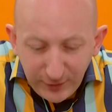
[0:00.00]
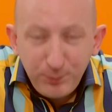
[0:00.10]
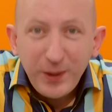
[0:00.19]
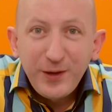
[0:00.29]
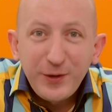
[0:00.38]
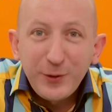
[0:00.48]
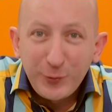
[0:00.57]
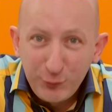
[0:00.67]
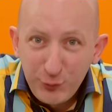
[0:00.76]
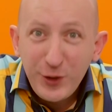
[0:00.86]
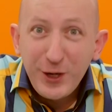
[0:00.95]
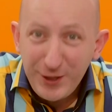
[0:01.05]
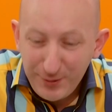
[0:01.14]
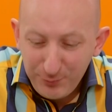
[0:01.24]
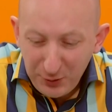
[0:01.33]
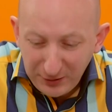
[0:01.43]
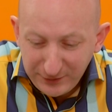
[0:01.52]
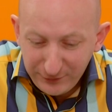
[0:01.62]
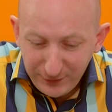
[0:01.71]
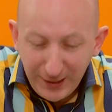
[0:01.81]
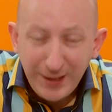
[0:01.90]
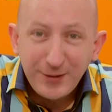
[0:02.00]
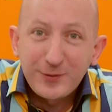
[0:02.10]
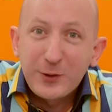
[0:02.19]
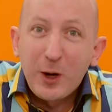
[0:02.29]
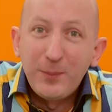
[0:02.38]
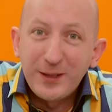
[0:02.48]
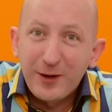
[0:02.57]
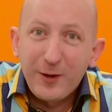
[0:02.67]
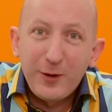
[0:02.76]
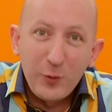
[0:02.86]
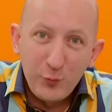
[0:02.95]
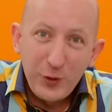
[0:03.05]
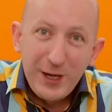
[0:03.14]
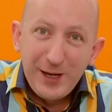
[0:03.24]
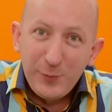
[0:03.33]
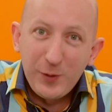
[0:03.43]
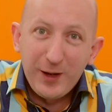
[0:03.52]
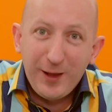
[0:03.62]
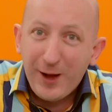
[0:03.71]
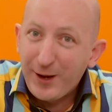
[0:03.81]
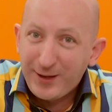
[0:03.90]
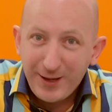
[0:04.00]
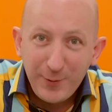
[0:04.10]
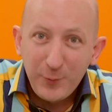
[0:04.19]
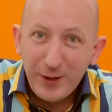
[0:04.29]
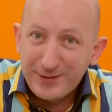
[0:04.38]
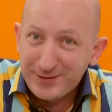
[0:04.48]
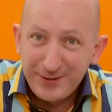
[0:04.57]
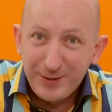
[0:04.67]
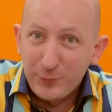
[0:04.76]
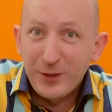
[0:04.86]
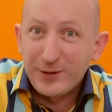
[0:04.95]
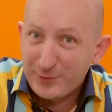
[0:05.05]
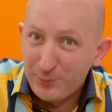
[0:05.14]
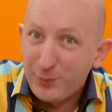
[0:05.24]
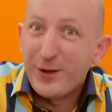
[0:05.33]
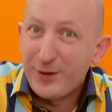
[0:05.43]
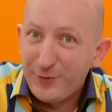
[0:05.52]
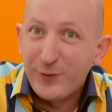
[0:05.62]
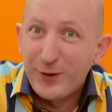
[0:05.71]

This building looks really impressive and it's coming along really well. I can't wait to see it when it's completely